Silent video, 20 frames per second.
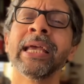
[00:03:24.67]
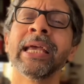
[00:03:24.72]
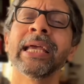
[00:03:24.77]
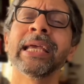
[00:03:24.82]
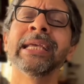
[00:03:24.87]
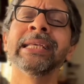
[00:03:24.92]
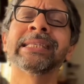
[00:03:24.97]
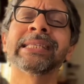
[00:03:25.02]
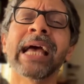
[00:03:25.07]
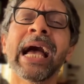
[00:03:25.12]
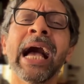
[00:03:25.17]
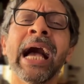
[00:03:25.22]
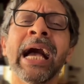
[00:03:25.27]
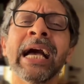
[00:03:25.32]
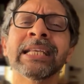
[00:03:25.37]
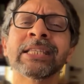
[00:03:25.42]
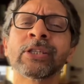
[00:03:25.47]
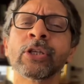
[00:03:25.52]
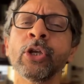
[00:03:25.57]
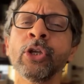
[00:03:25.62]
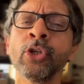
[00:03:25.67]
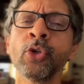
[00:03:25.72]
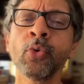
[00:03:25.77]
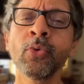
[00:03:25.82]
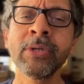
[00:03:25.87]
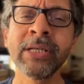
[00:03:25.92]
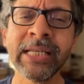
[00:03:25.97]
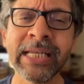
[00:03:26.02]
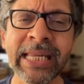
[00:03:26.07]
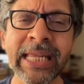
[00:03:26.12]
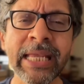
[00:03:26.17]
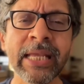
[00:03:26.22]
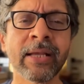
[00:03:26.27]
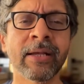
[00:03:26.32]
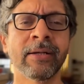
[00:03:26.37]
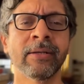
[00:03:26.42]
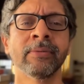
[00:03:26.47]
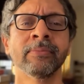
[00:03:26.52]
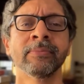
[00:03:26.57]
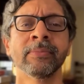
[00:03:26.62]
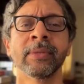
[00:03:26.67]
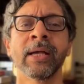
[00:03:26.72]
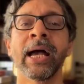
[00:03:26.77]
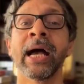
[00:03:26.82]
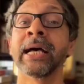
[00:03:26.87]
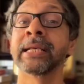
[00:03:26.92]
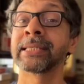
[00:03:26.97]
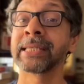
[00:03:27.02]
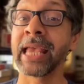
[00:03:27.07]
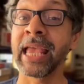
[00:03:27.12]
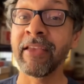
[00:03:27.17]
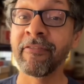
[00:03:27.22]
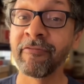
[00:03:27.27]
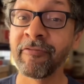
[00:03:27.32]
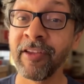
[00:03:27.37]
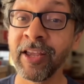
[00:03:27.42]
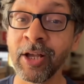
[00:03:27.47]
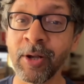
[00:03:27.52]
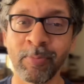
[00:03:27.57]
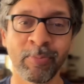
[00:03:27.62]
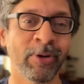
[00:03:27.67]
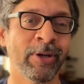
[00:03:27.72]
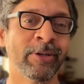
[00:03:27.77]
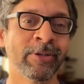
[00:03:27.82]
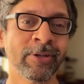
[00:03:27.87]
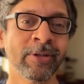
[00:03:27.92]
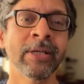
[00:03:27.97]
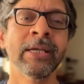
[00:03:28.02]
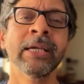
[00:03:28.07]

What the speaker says: is as unique as a fingerprint,